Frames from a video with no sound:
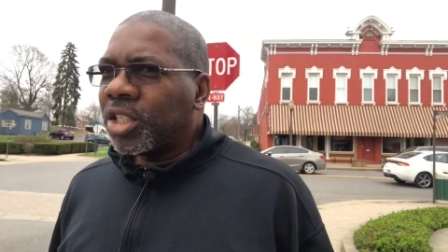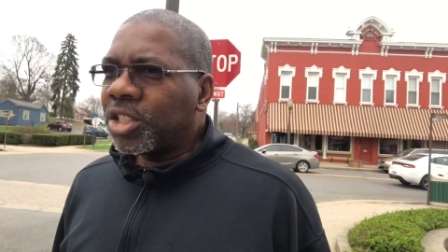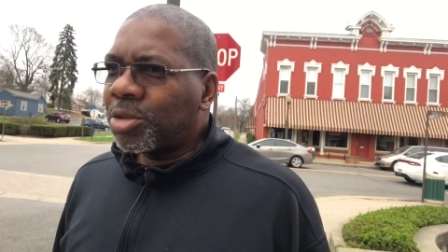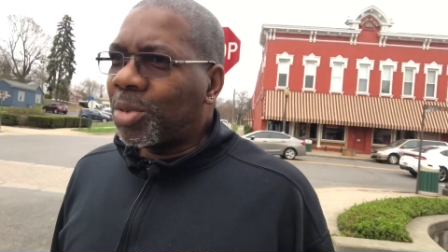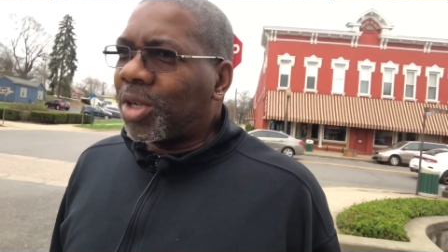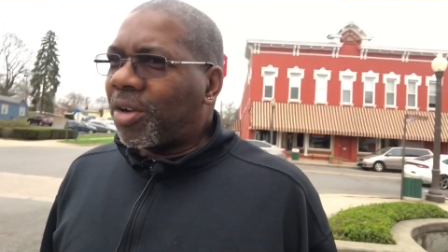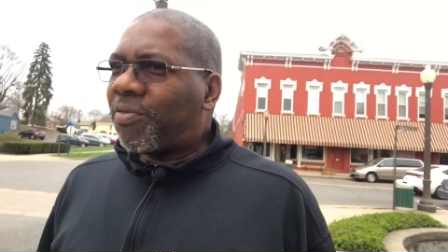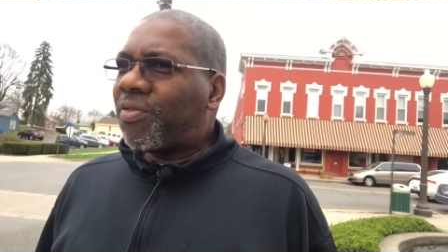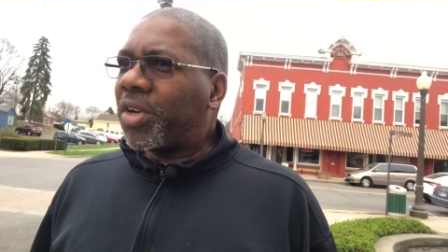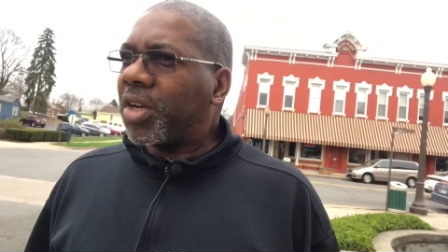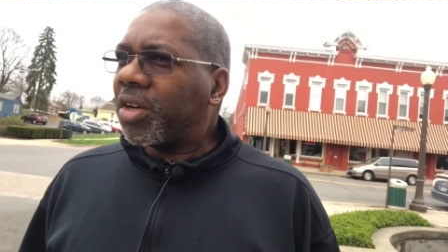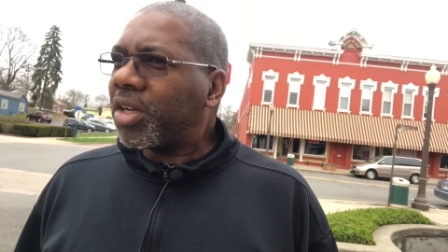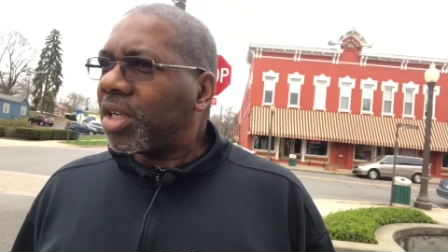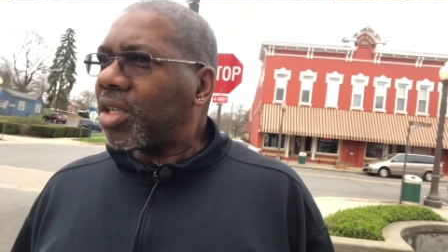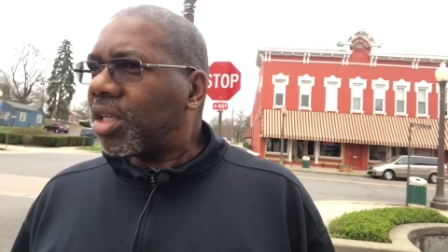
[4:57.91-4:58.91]
It's been a
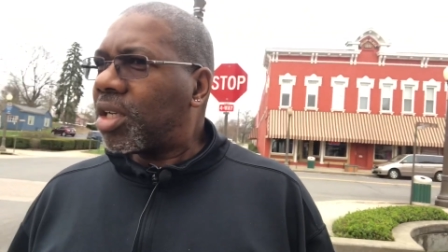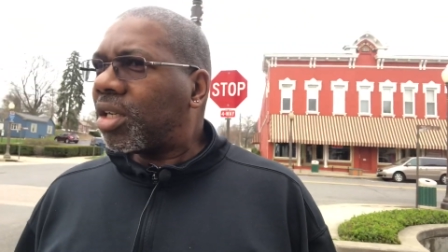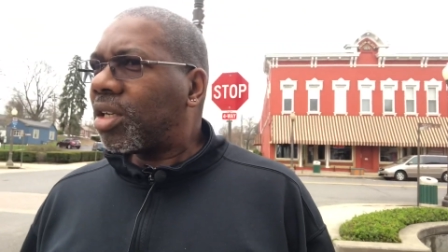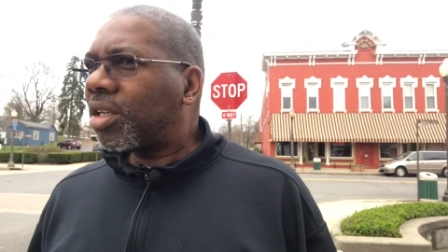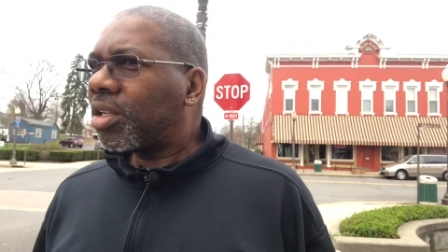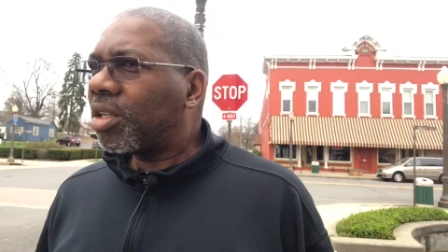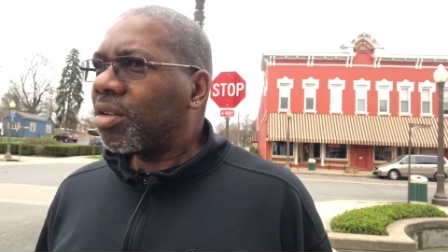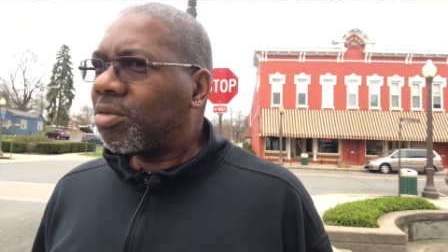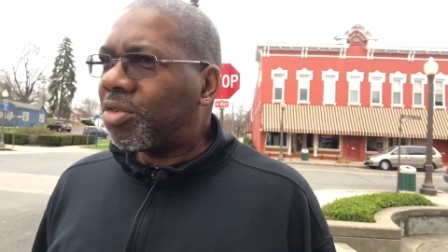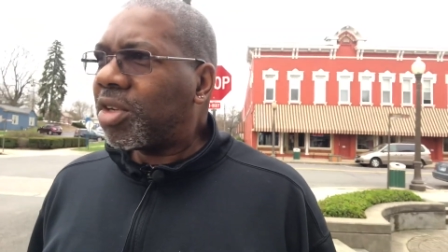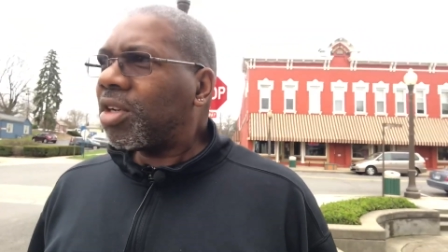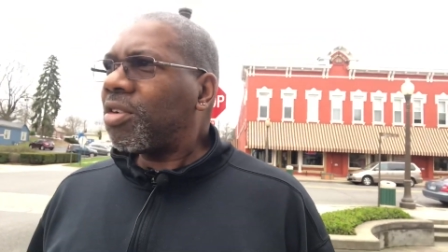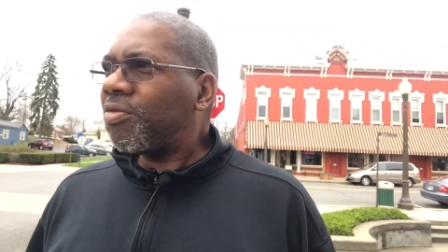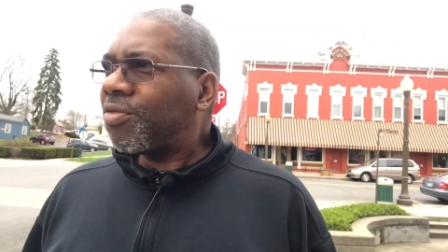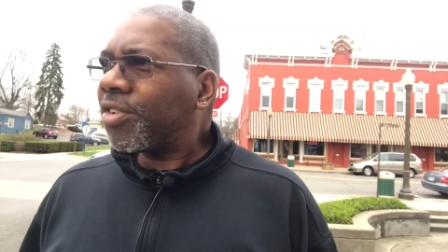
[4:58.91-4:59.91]
very,
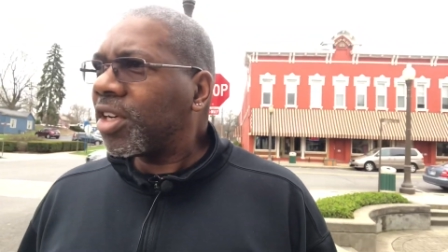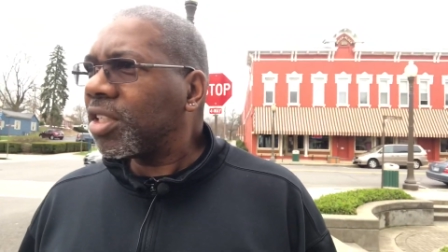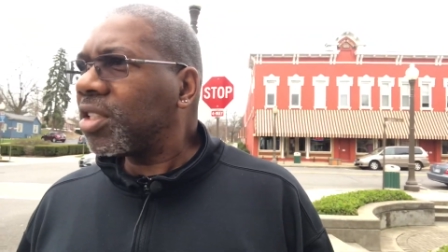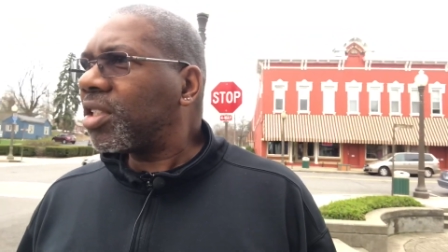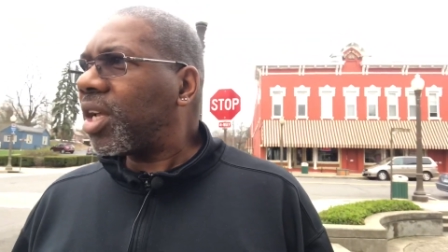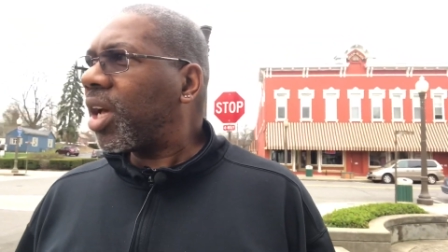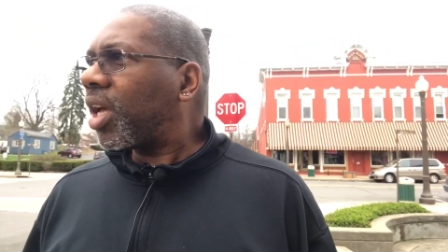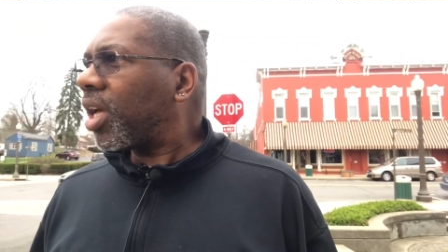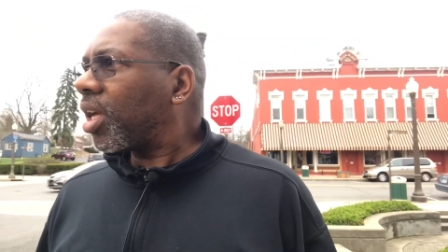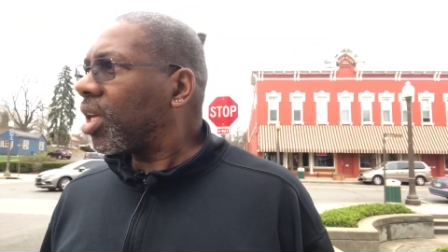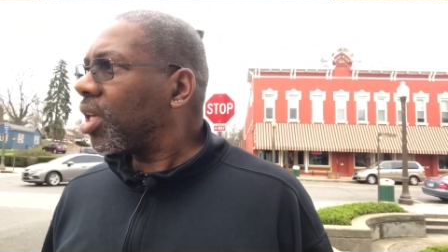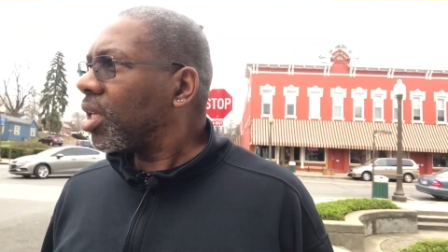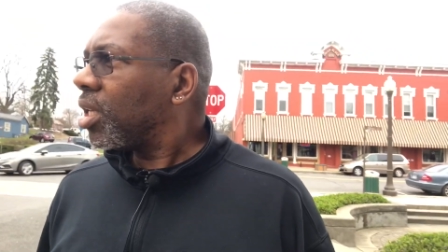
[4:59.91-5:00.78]
very fun day.